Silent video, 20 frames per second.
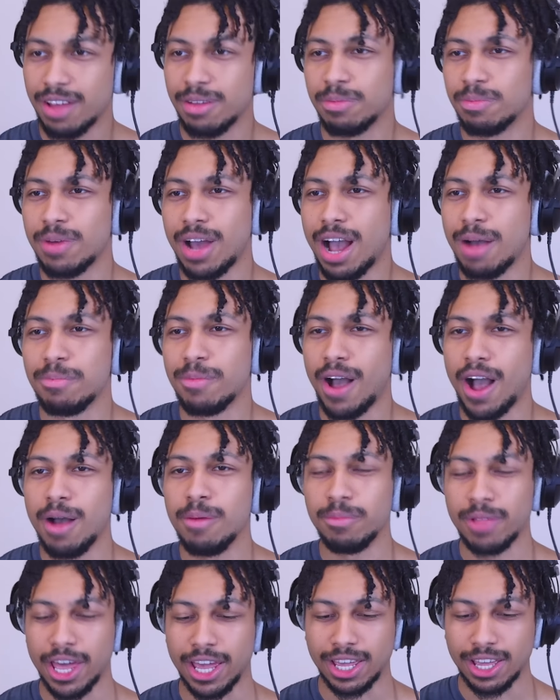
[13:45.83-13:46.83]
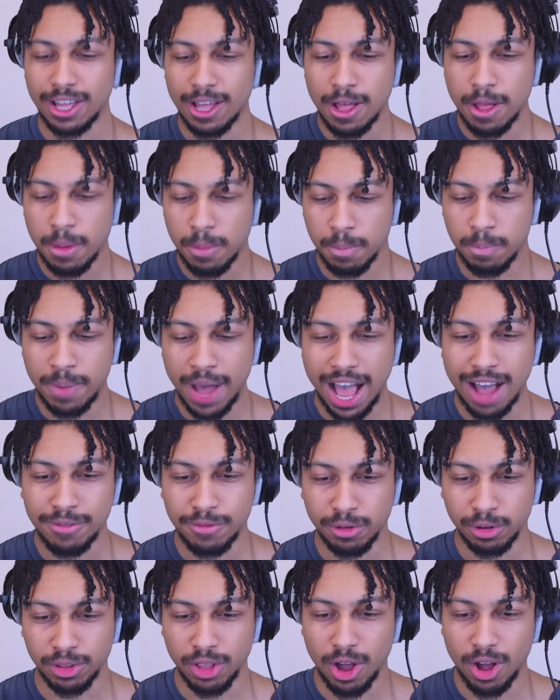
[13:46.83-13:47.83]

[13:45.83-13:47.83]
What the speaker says: I'm like baffled.